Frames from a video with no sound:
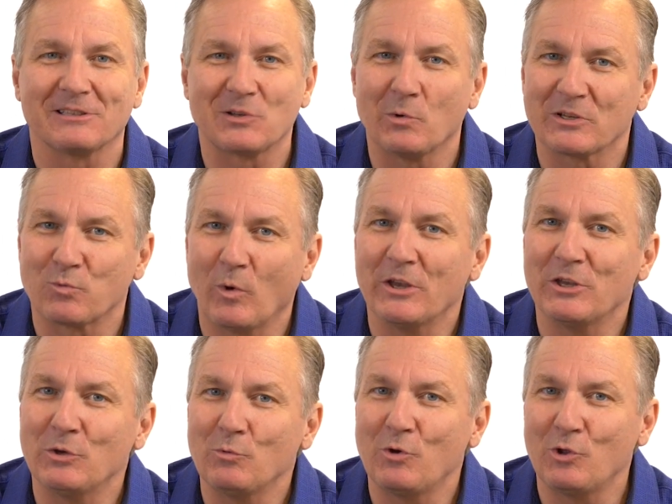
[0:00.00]
So it's what
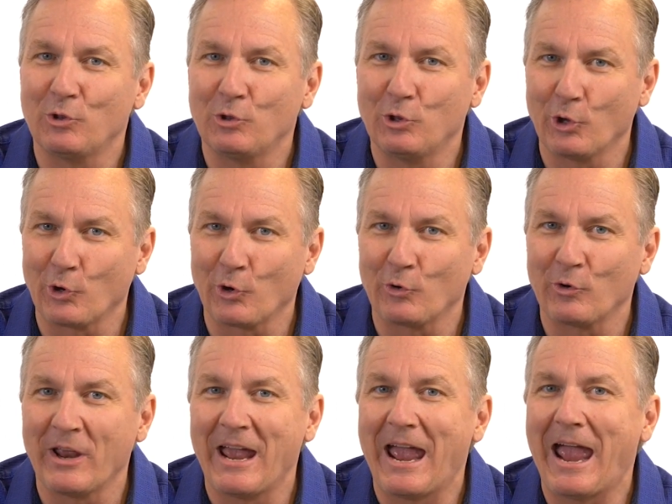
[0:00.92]
you
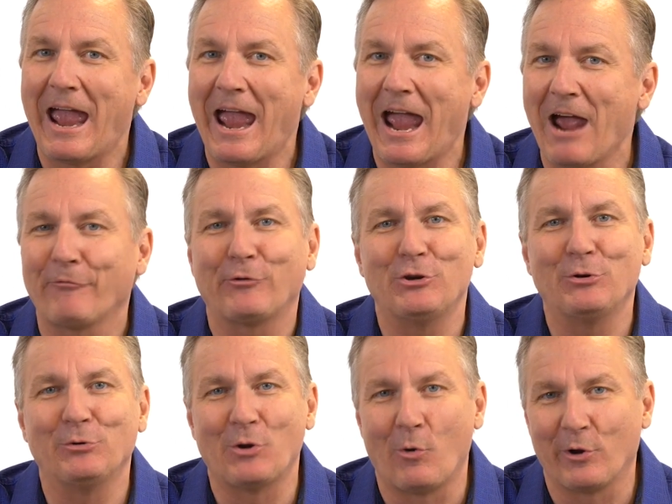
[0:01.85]
learn after
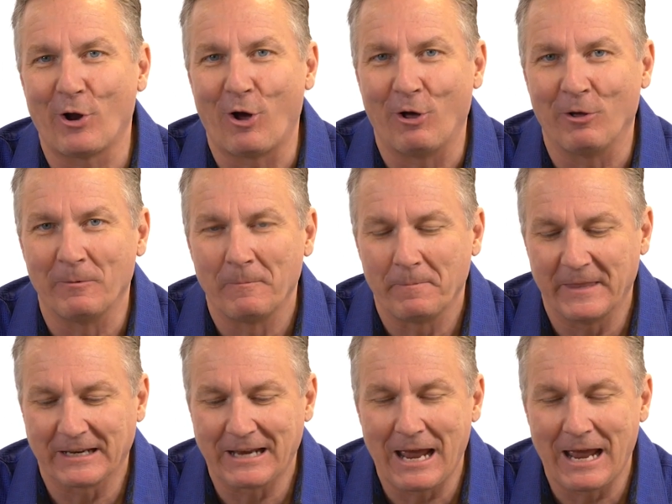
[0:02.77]
you know it all that